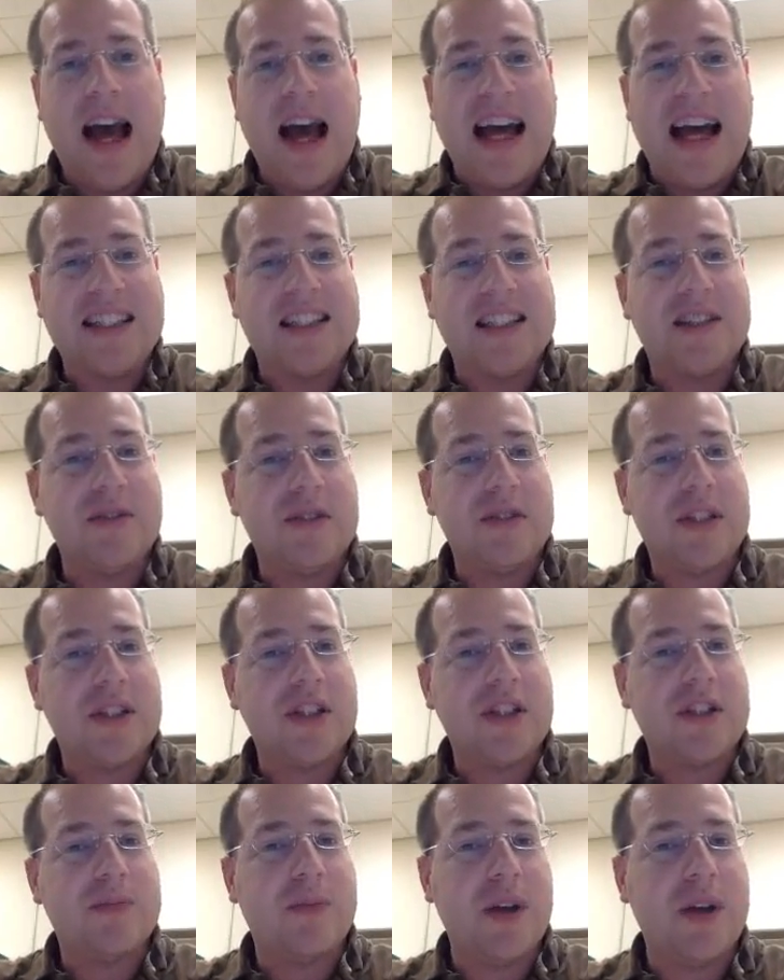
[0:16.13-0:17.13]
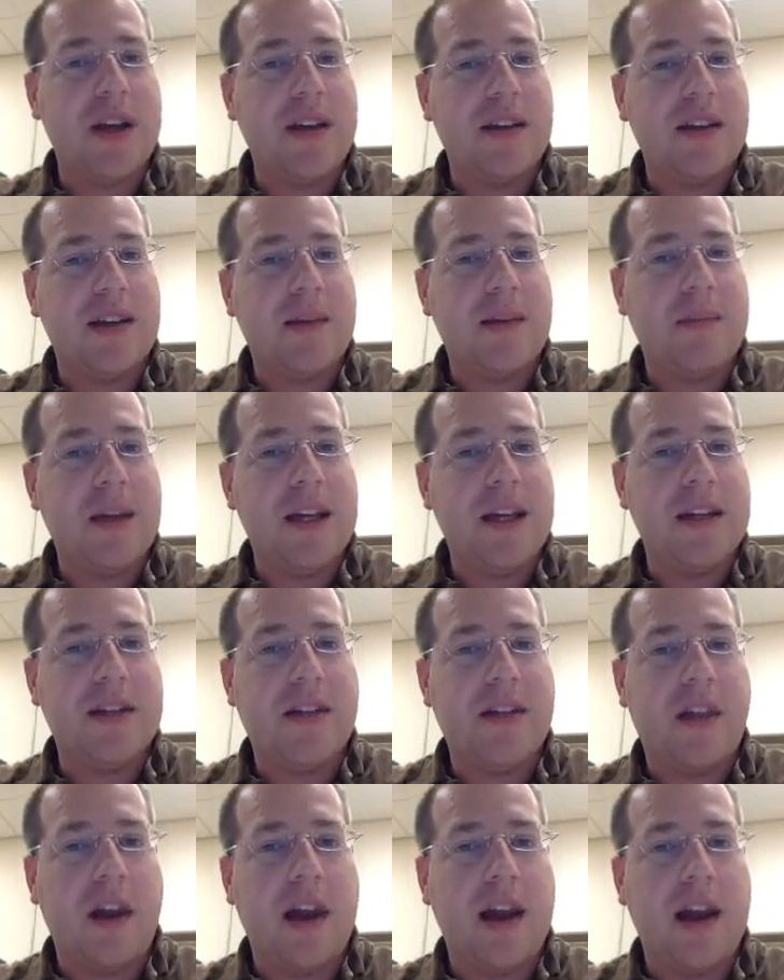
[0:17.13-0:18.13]
I still suggest bringing them into
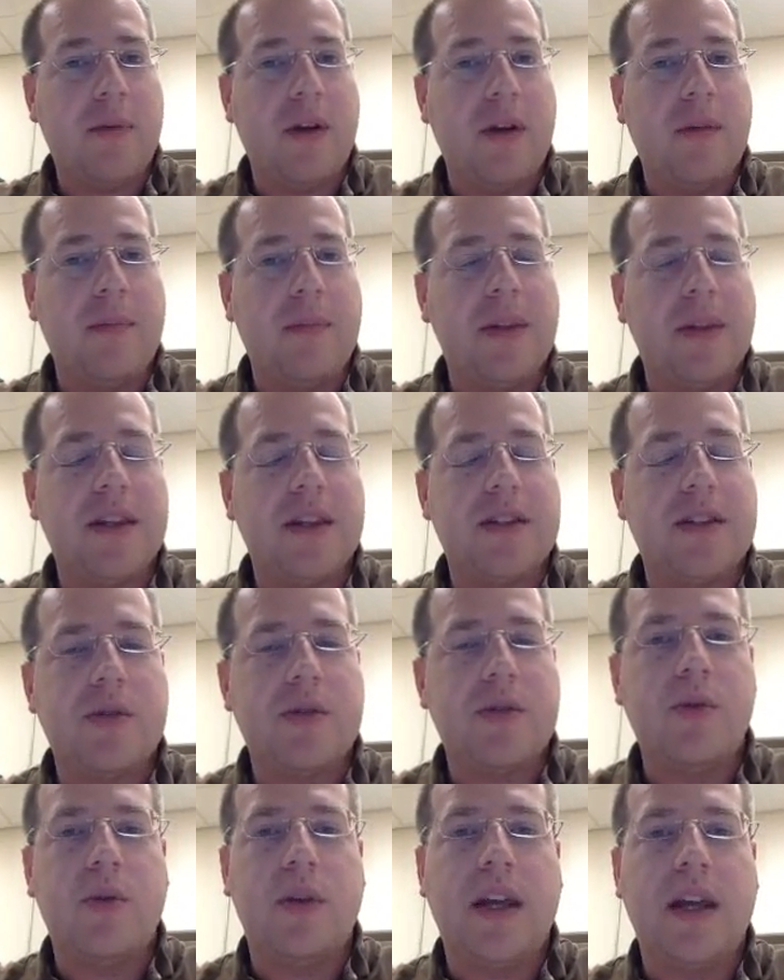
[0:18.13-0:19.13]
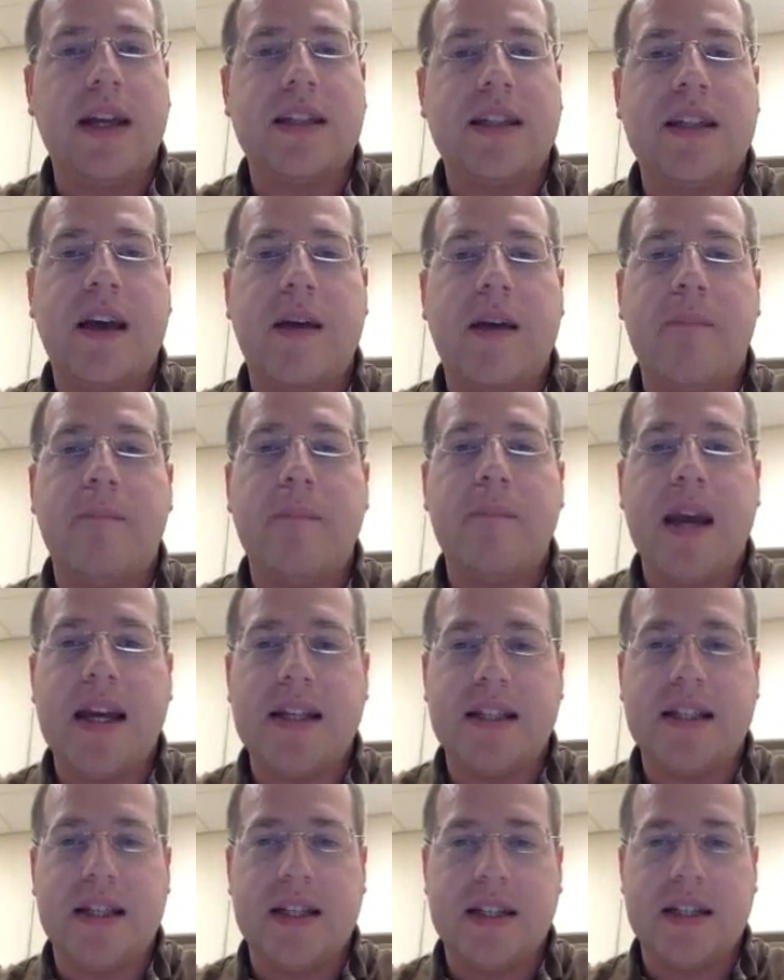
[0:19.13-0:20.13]
the library, but this tool is
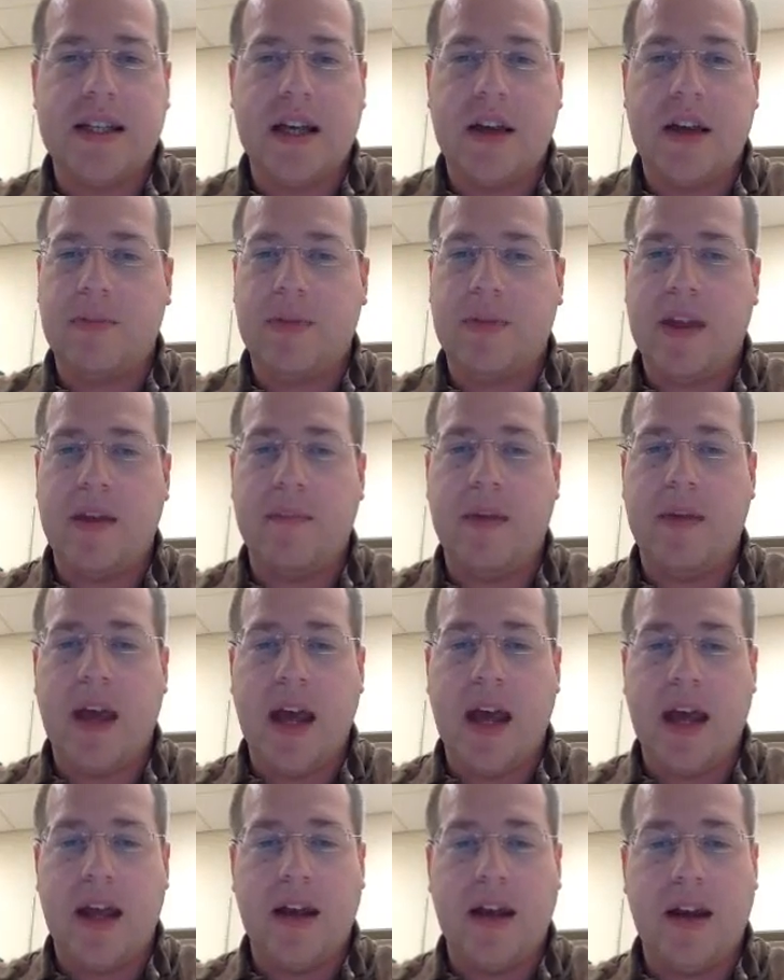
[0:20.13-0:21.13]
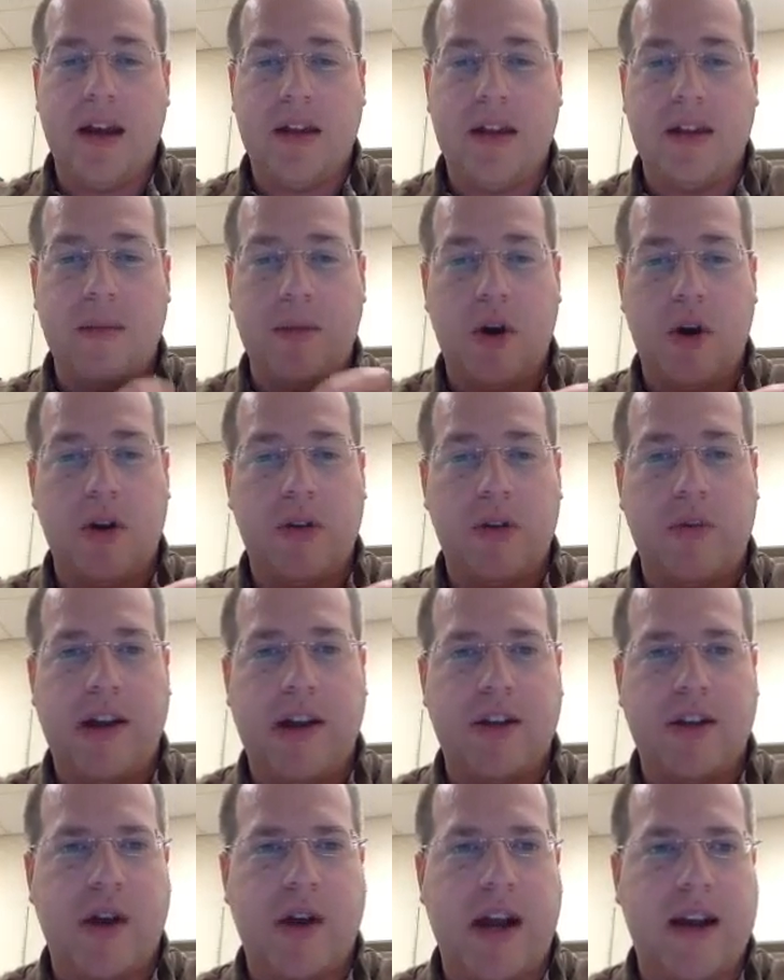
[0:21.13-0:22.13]
amazing to help them and get them on the
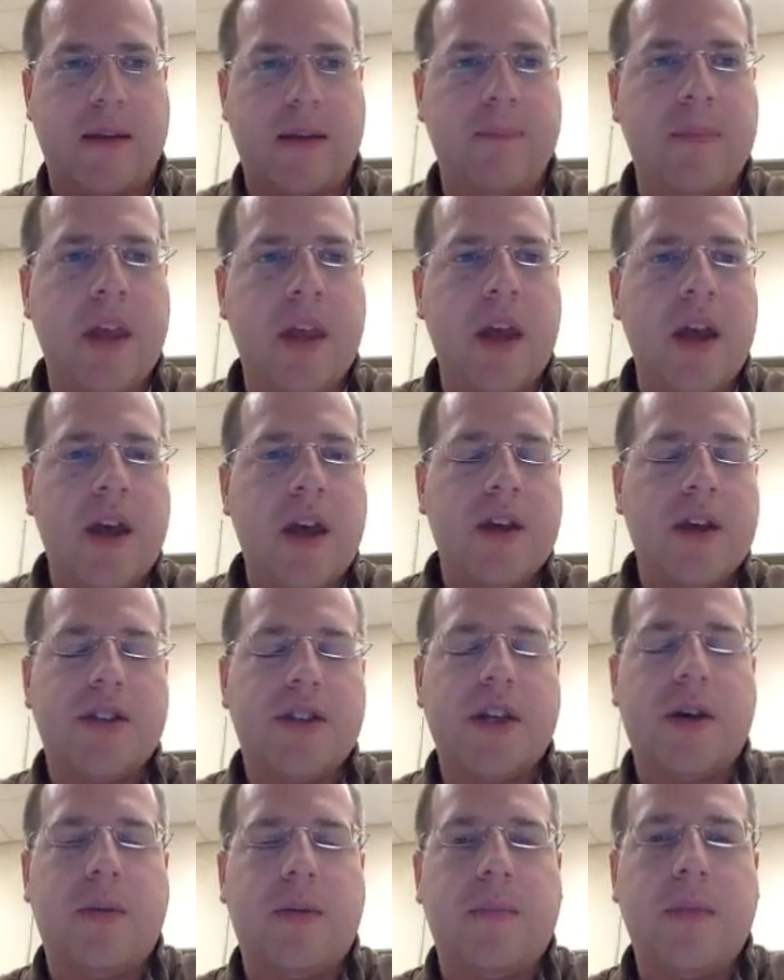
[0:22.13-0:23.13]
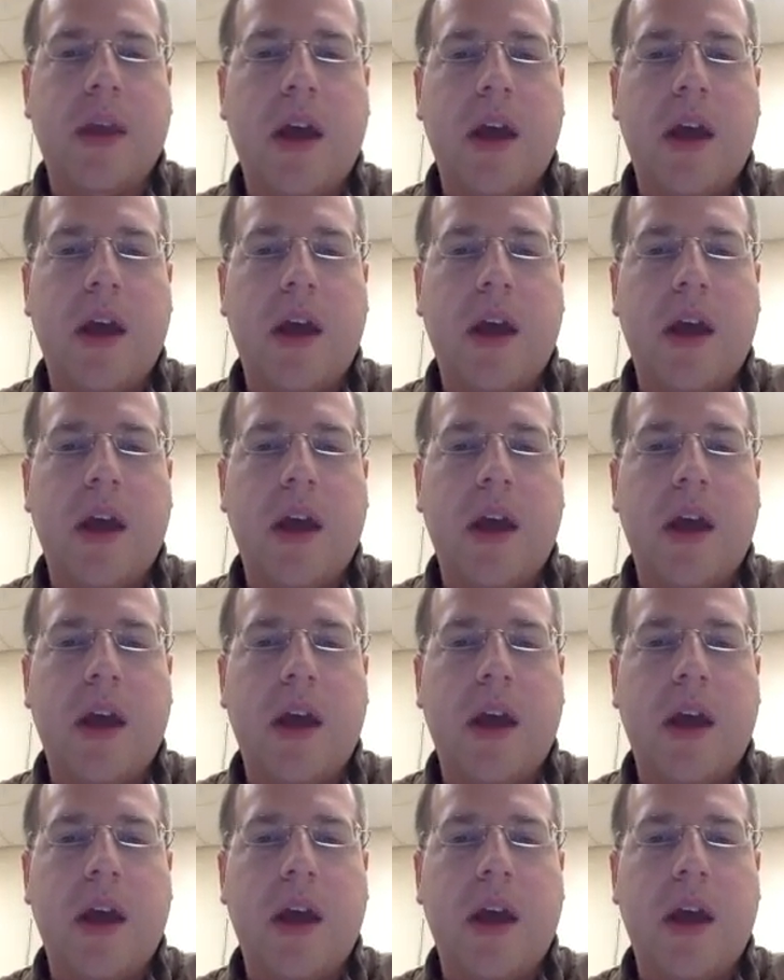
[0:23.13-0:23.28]
right track. So,